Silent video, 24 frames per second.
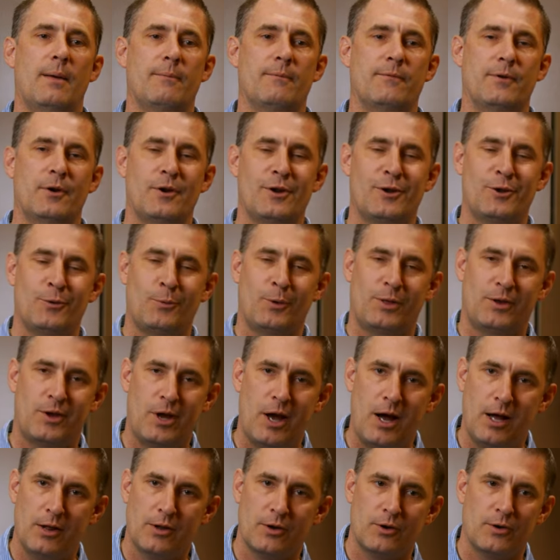I'm very good with
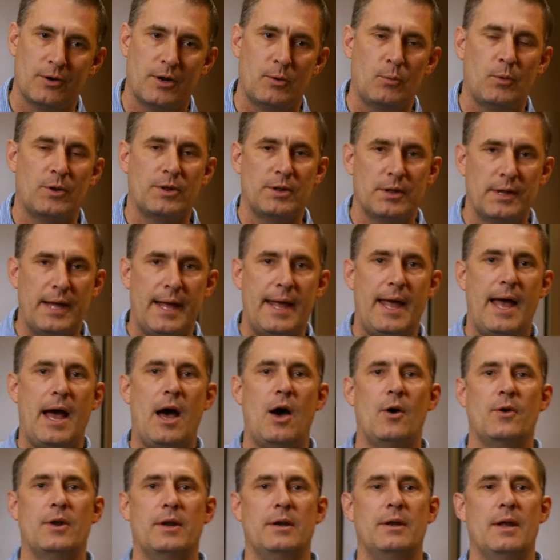color and with
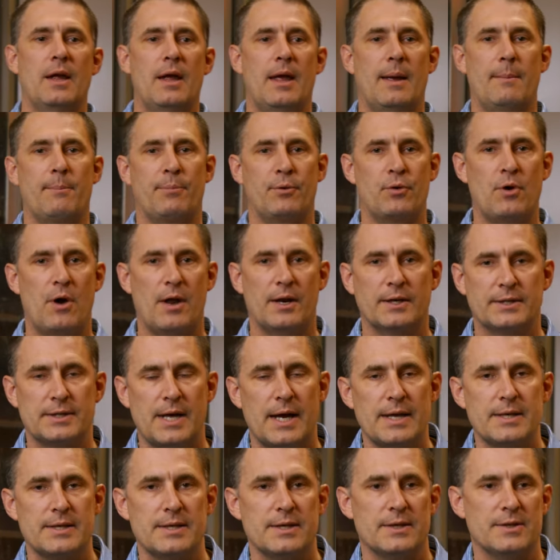layout and, and product
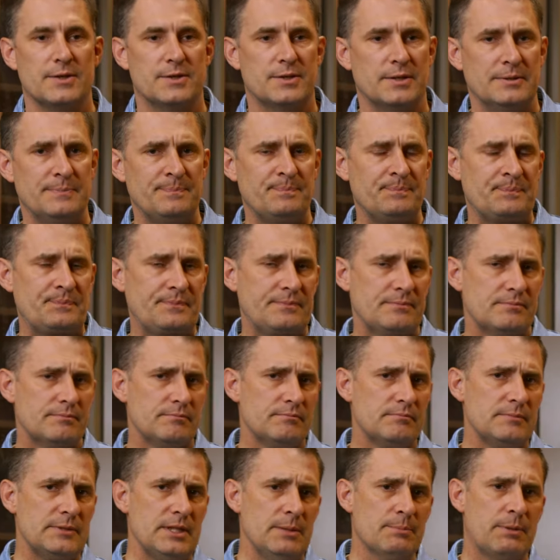ideas,
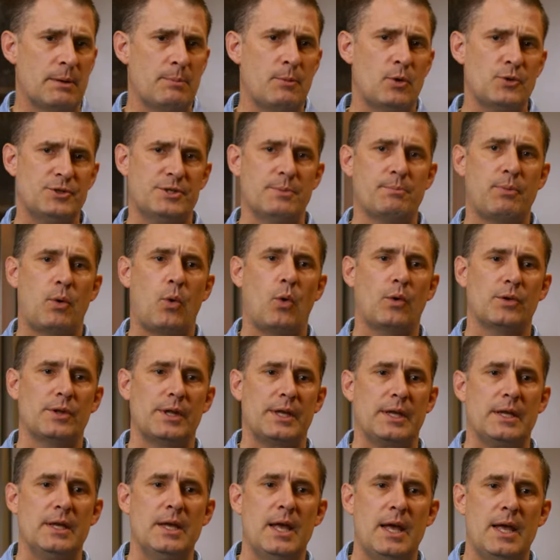but most
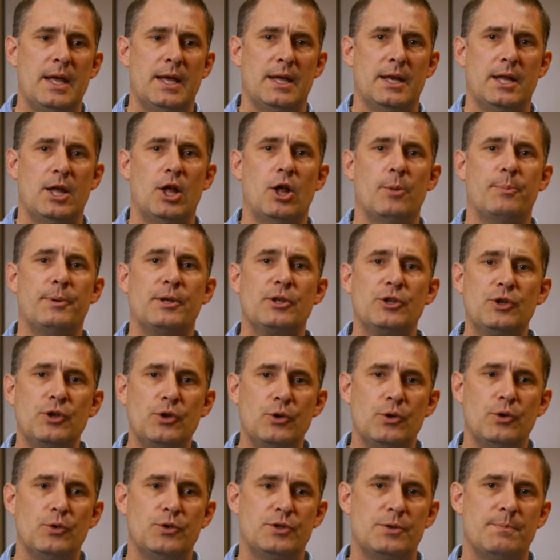importantly, in helping
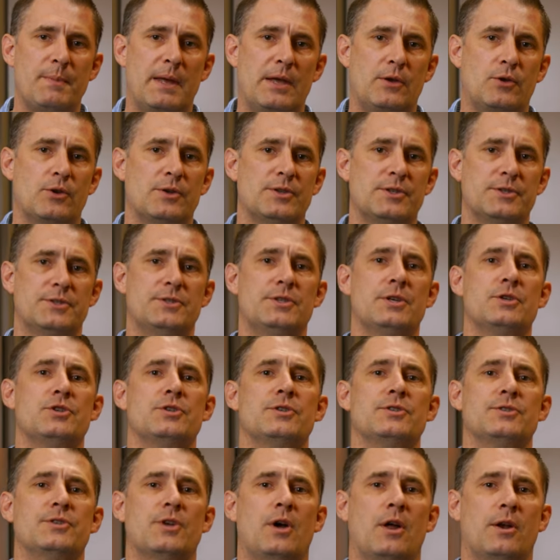you to make good
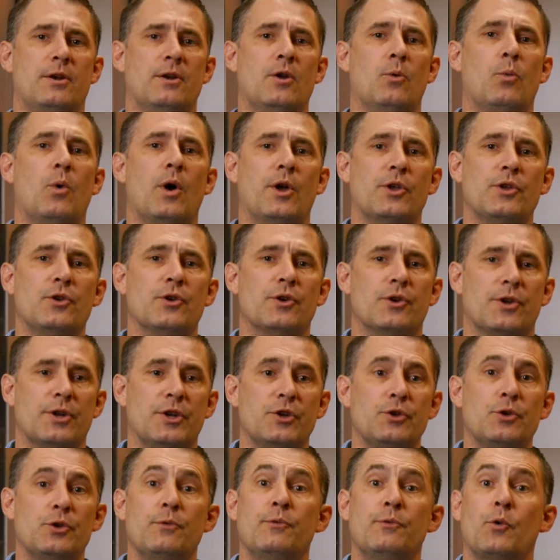decisions on what you're
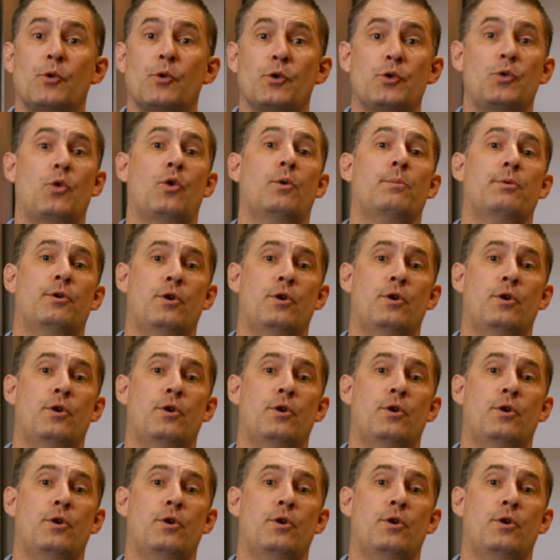gonna do for your